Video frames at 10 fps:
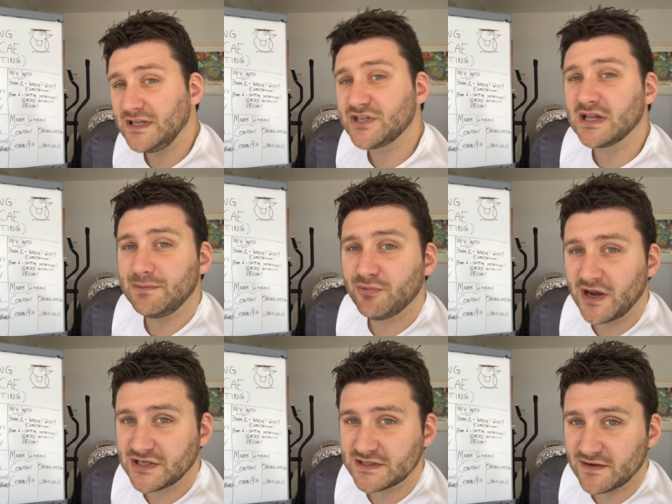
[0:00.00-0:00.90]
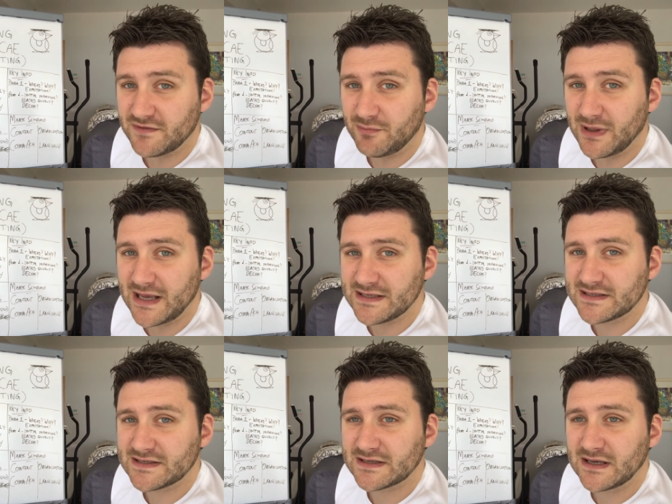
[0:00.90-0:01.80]
initial impressions of the
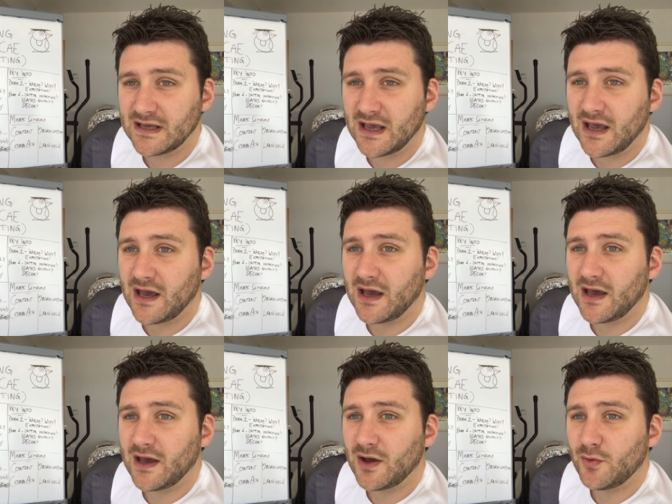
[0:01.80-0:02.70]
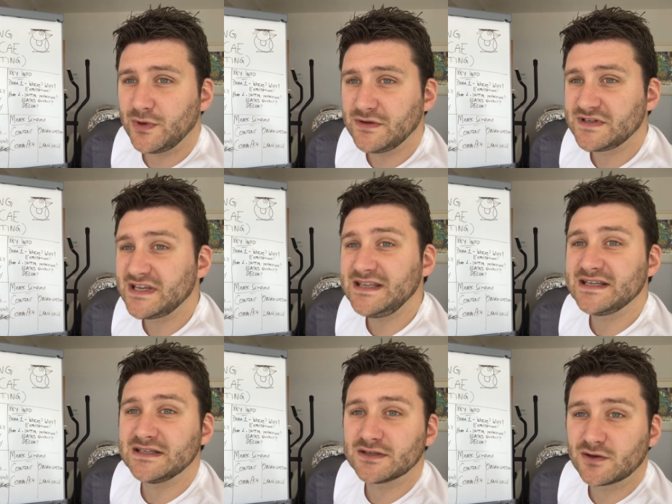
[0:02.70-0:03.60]
place. Uh, were you
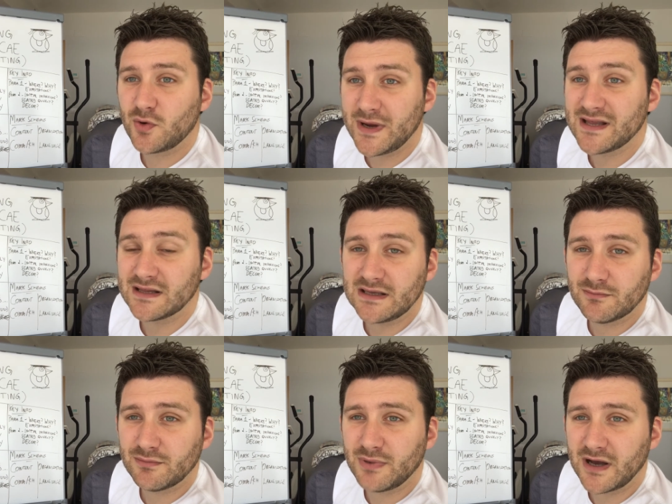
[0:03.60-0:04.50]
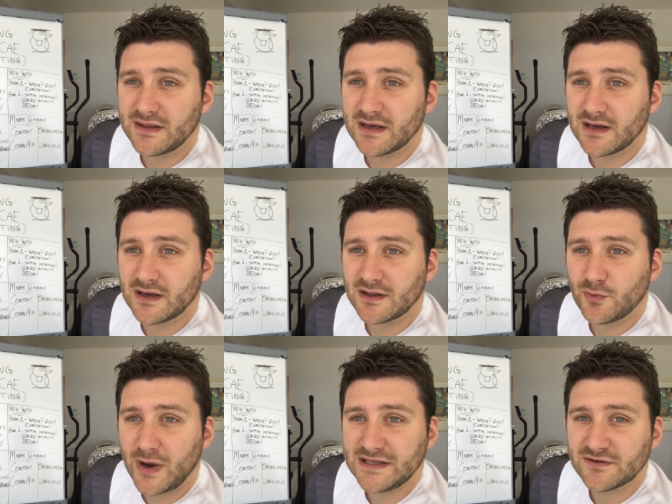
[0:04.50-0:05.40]
seated quickly by the, the
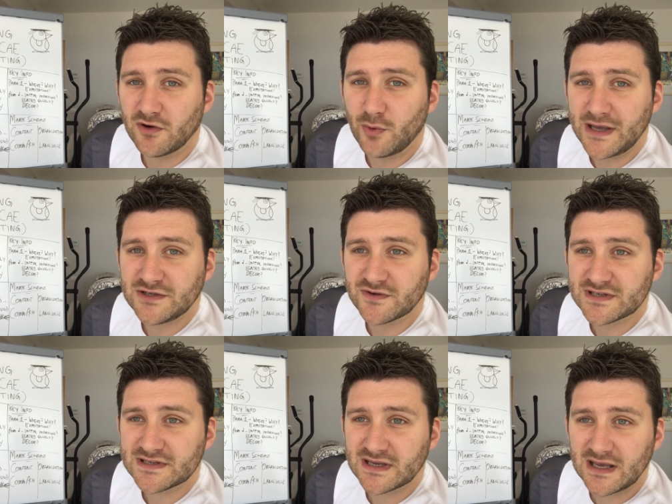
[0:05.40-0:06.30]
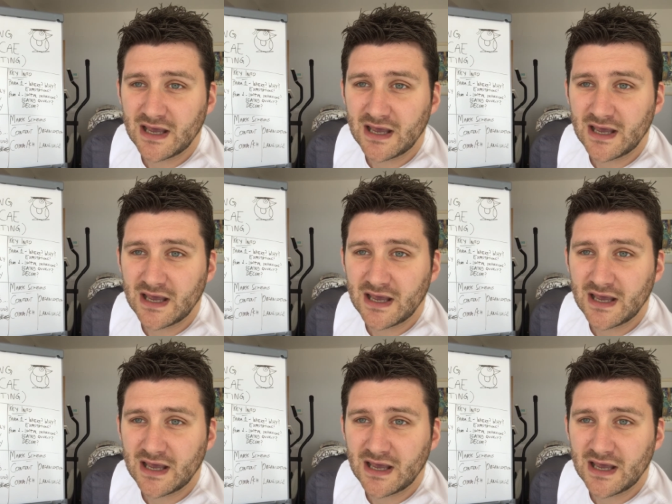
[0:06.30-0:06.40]
waiter or waitress?